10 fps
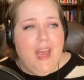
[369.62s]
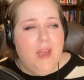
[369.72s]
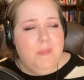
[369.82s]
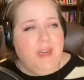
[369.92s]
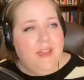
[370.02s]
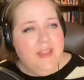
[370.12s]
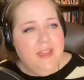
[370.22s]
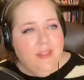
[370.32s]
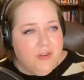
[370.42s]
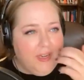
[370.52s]
Yeah, I mean, I
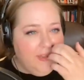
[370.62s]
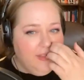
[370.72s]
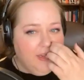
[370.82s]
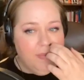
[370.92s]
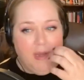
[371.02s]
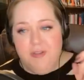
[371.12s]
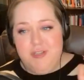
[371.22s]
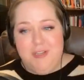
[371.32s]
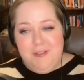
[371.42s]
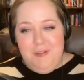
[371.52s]
think the tricky thing about
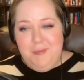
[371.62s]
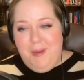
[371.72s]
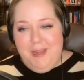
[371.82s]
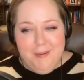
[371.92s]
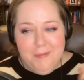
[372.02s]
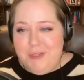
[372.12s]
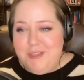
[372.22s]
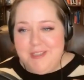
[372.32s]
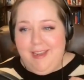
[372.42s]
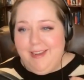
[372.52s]
just lose weight, which
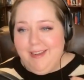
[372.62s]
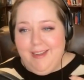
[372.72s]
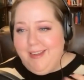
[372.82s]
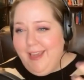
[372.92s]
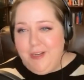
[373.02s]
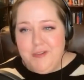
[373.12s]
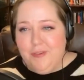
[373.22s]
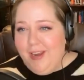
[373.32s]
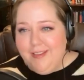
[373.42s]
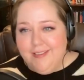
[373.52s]
is like a
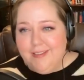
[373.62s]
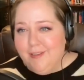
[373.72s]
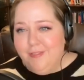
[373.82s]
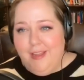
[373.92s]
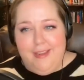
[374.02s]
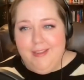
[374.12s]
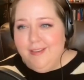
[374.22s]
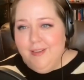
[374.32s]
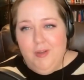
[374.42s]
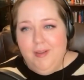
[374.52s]
catchphrase of like,
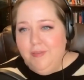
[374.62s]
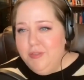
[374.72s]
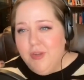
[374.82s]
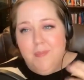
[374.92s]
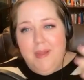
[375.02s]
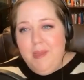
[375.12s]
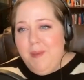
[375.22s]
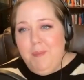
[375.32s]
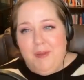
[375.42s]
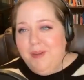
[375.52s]
so many
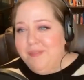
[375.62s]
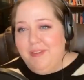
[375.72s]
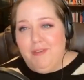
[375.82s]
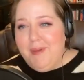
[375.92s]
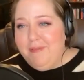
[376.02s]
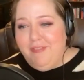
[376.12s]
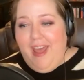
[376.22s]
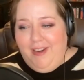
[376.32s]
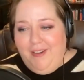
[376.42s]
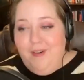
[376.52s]
people who have never been
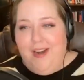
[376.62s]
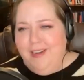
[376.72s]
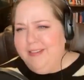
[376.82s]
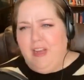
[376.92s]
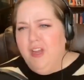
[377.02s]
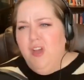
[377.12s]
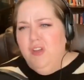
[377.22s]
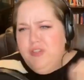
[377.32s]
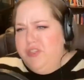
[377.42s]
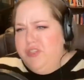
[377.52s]
fat, right? It's like,
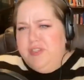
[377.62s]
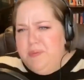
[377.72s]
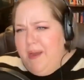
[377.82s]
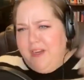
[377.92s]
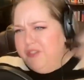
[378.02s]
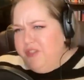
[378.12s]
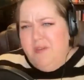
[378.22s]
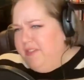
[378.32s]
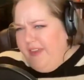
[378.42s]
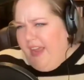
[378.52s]
just lose weight, just do it,
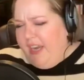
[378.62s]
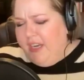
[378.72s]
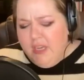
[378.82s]
it's fine.